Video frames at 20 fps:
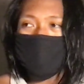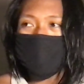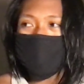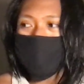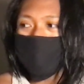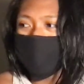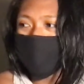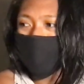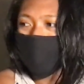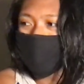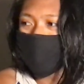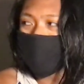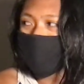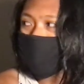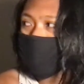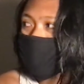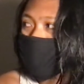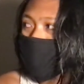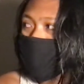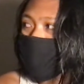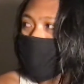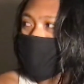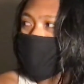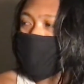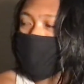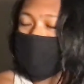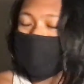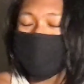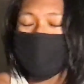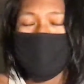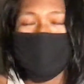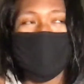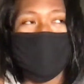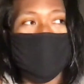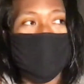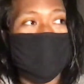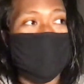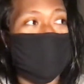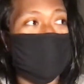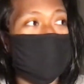I want to talk about mental health. I want
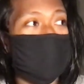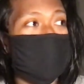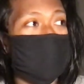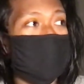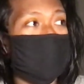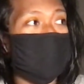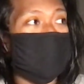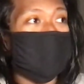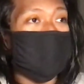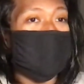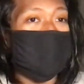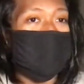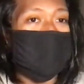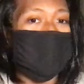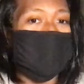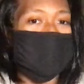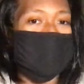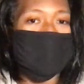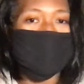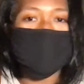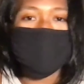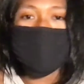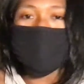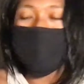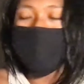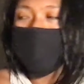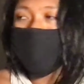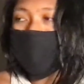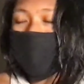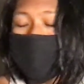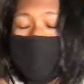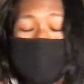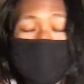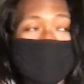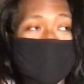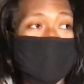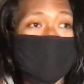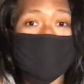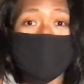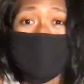to talk about this and that,
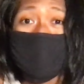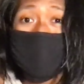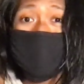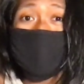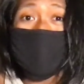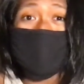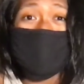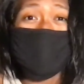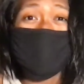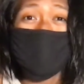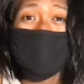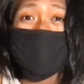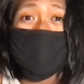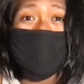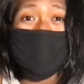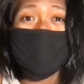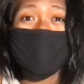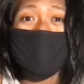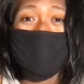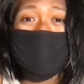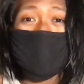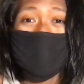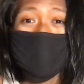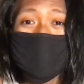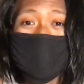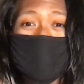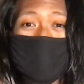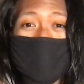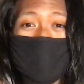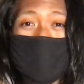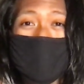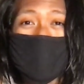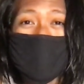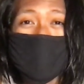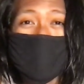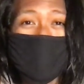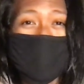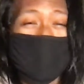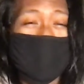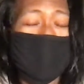this and that. And if you want to talk about something you're
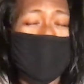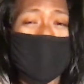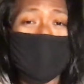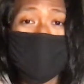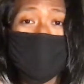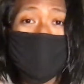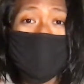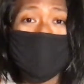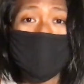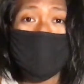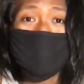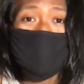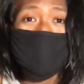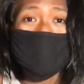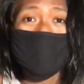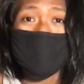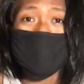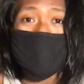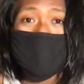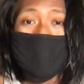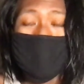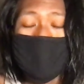passionate about, I would love to.